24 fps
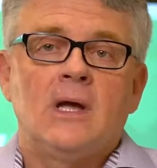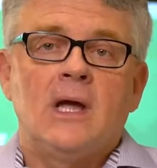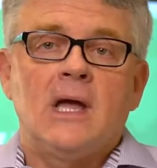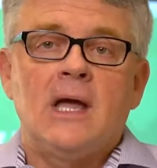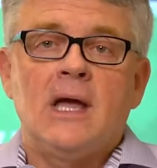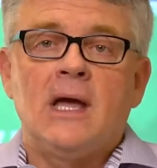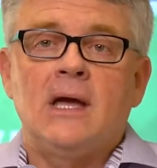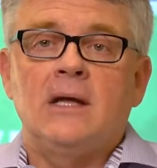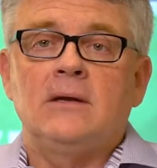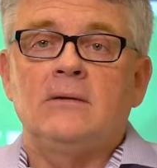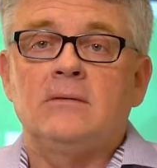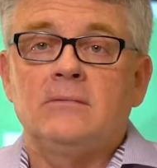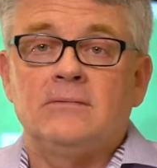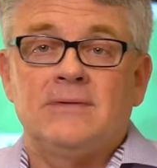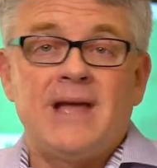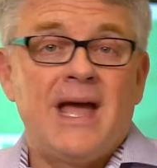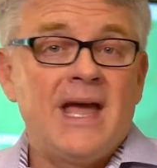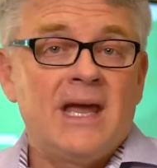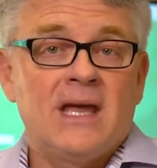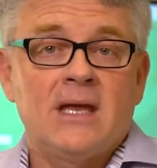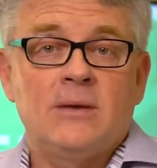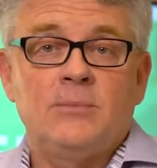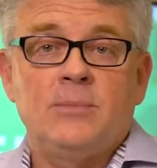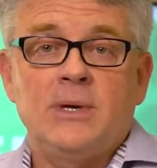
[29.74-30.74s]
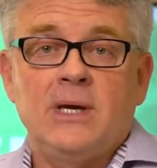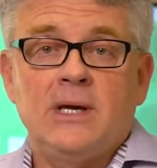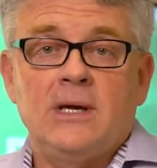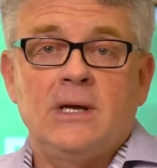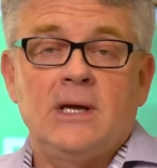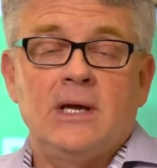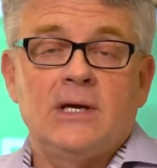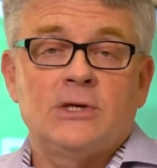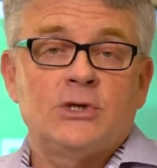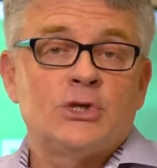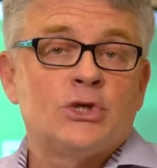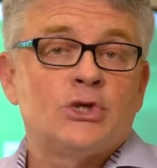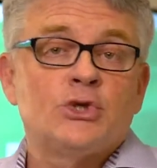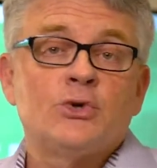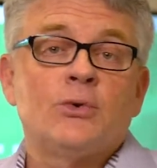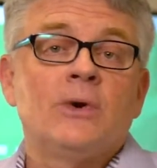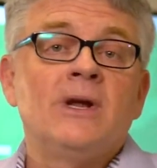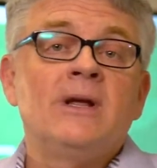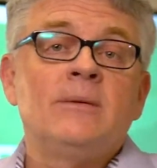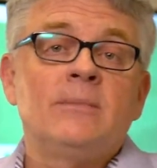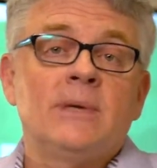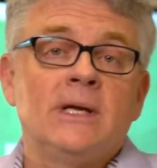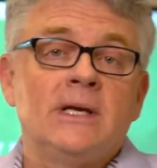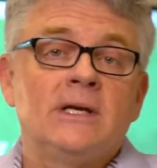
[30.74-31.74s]
And that can be
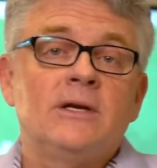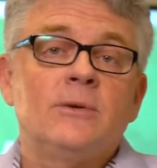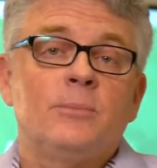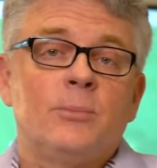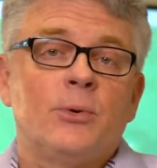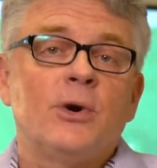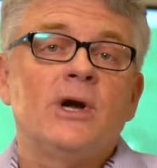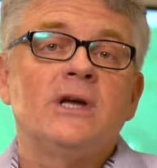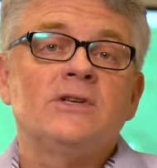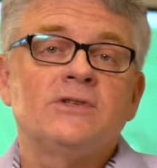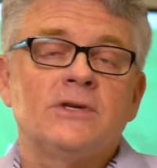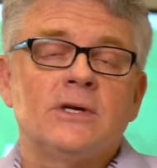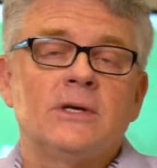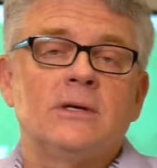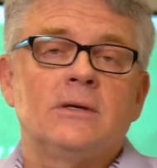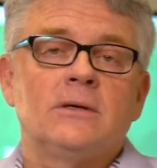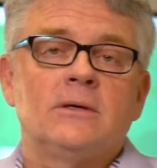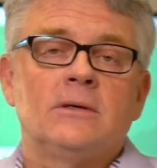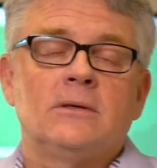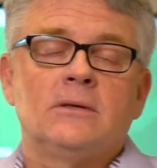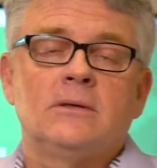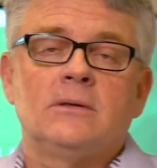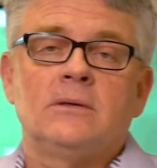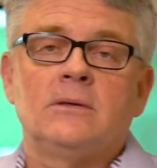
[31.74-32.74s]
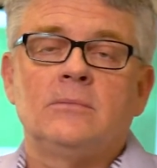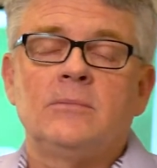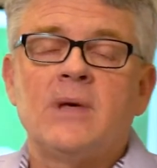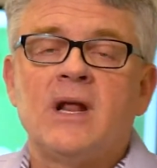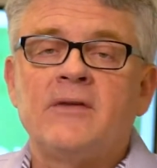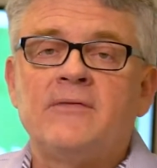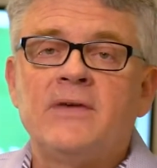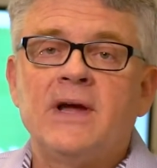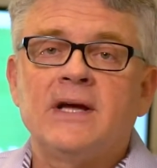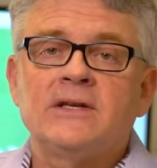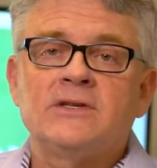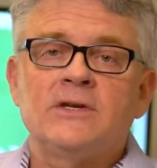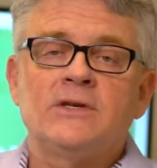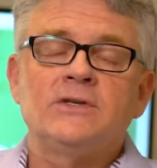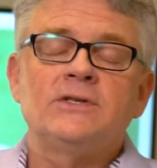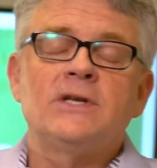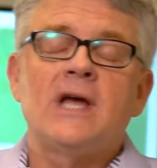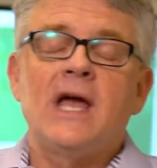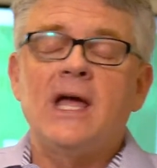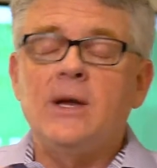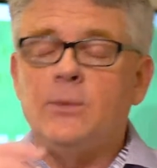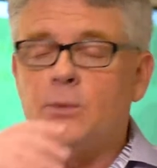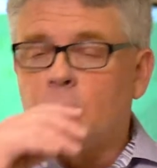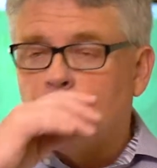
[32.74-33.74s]
extremely depressing. Matter of fact,
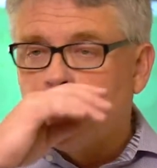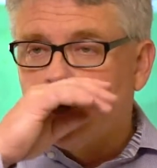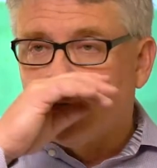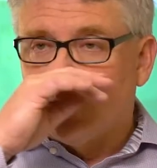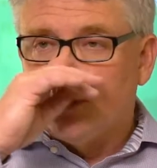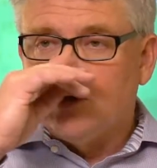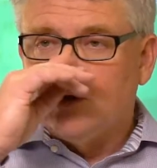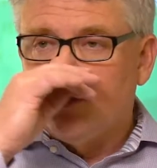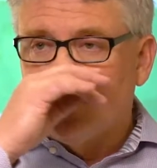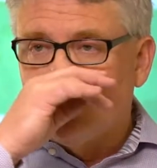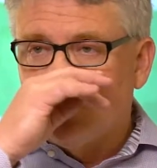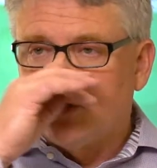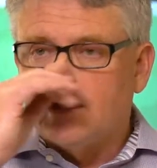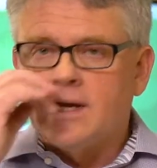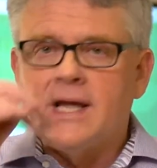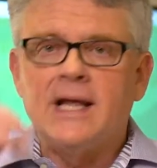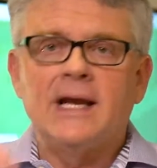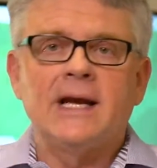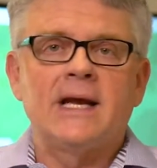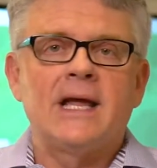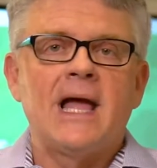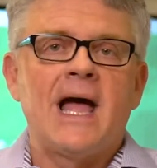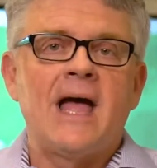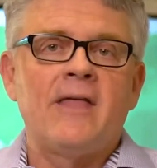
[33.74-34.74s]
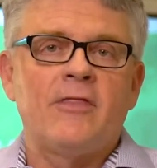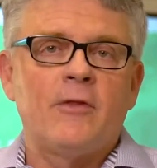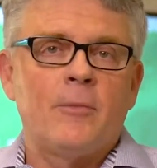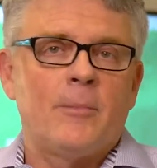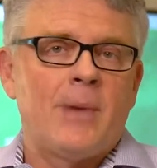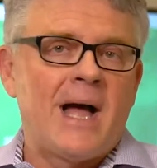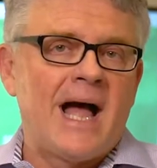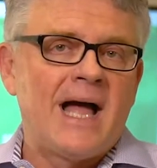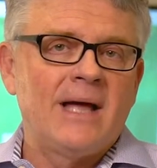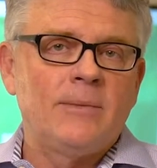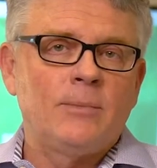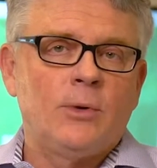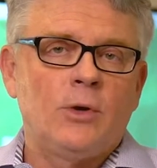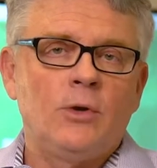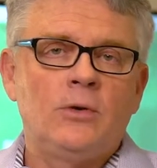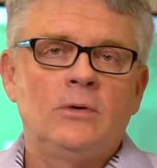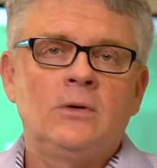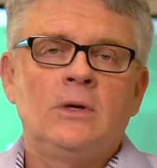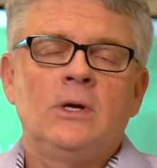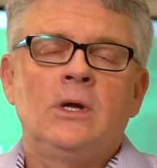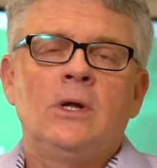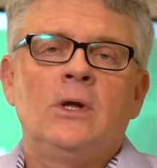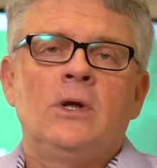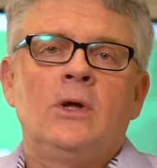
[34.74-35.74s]
today we're going to look at a guy in the
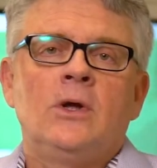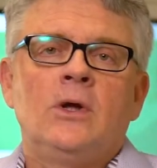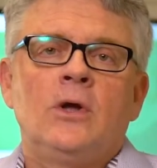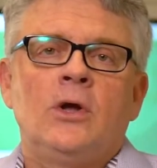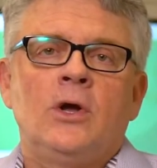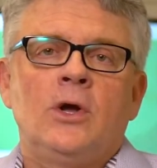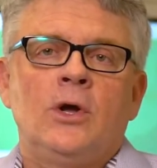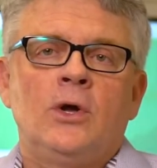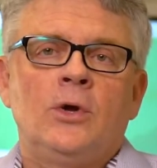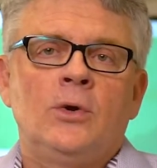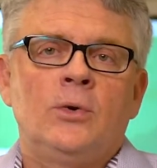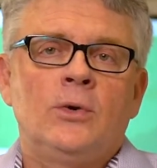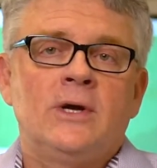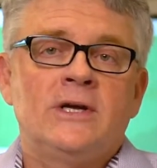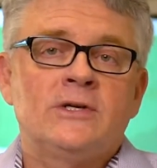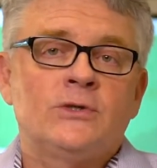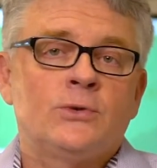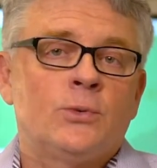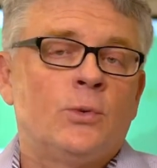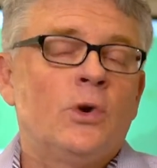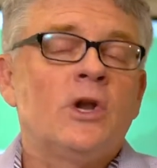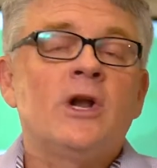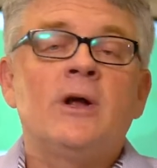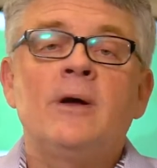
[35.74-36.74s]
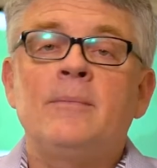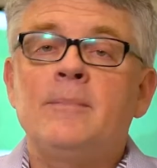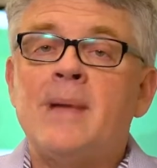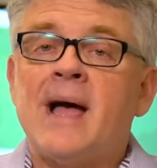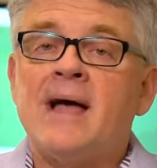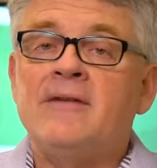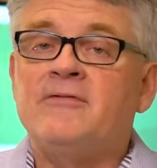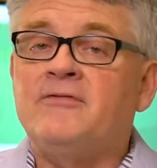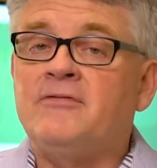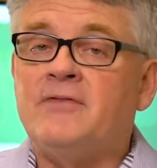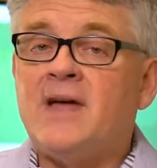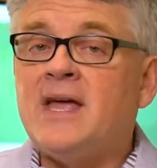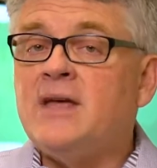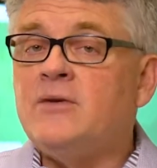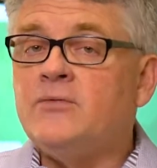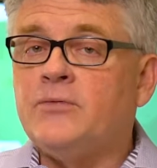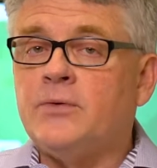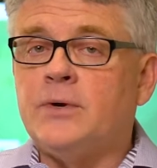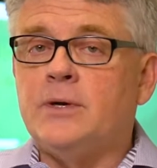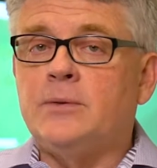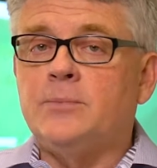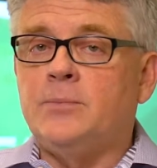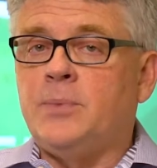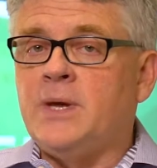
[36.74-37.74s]
Bible who is one of my
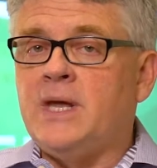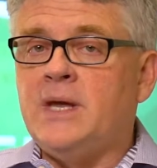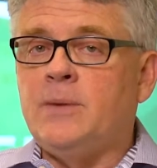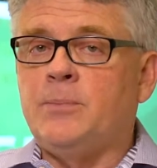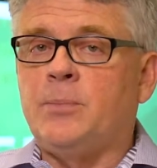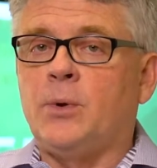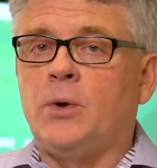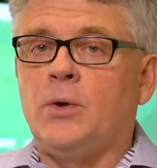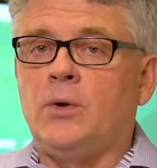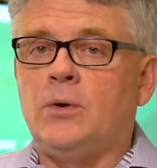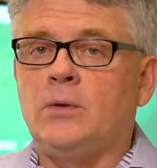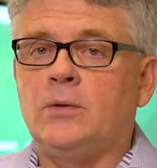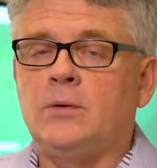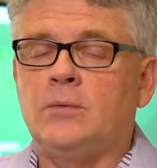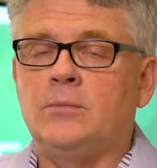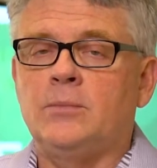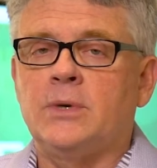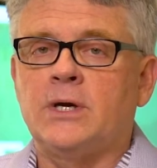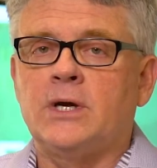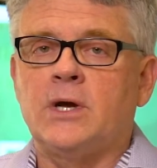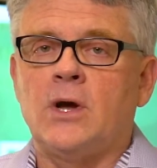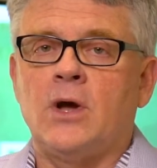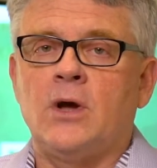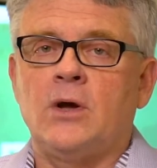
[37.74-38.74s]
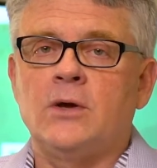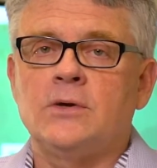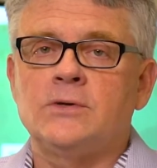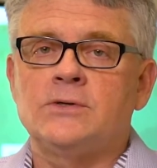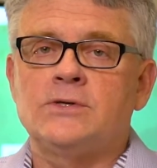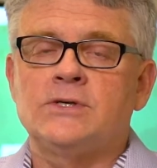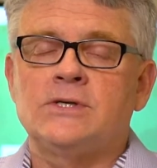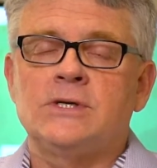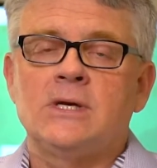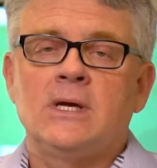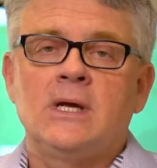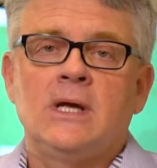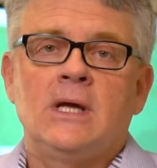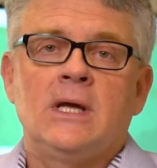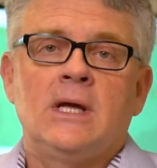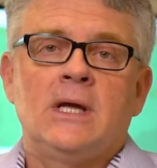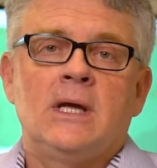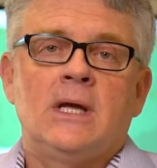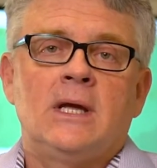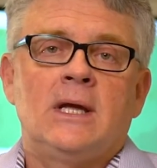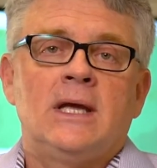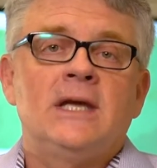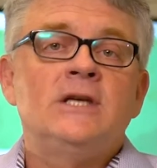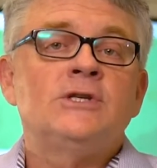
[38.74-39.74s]
favorite people because
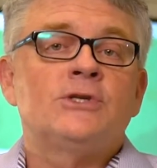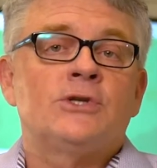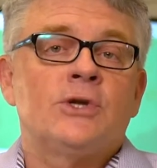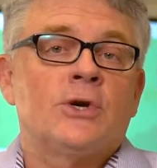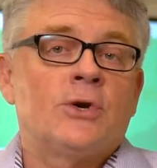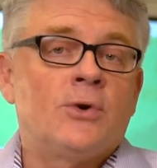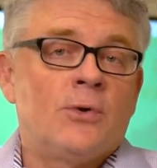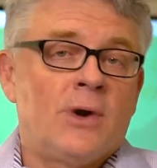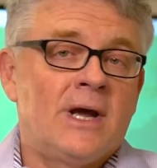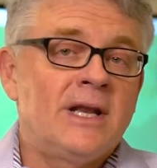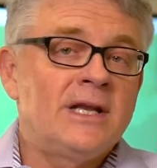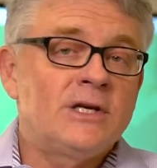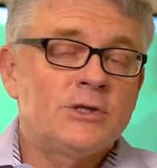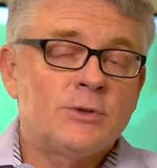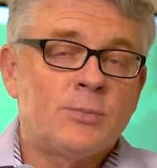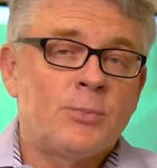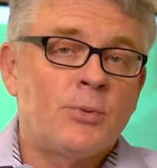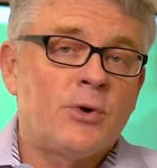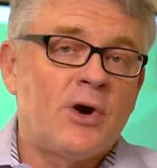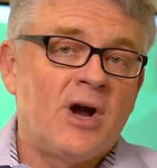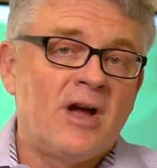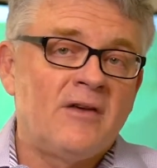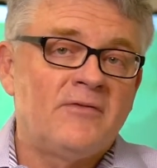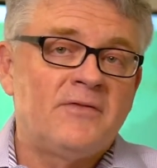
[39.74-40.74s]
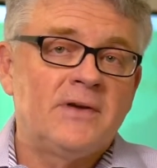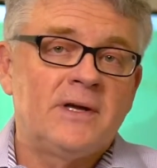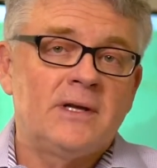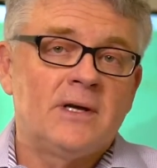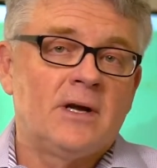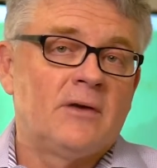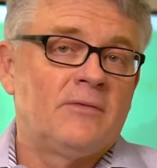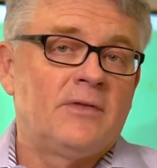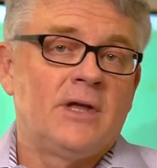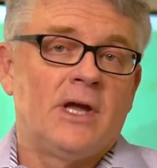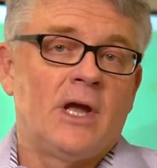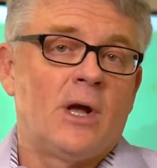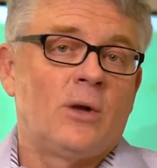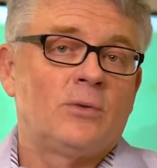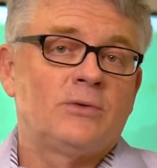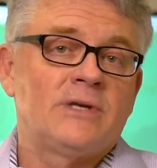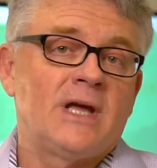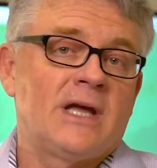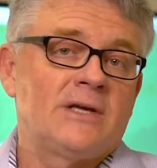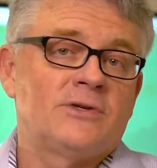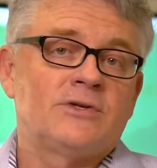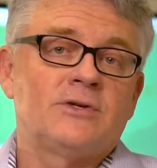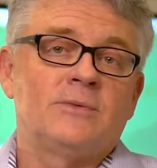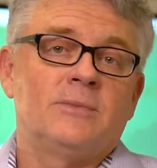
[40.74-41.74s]
he's the greatest prophet of the Old
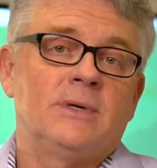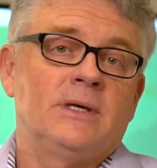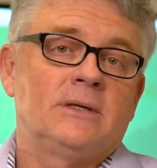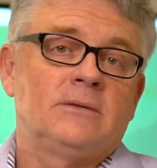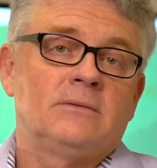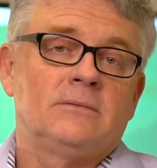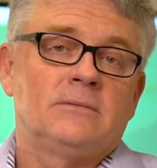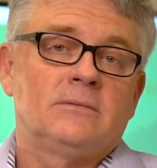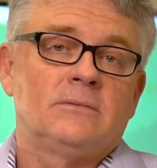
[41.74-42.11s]
Testament.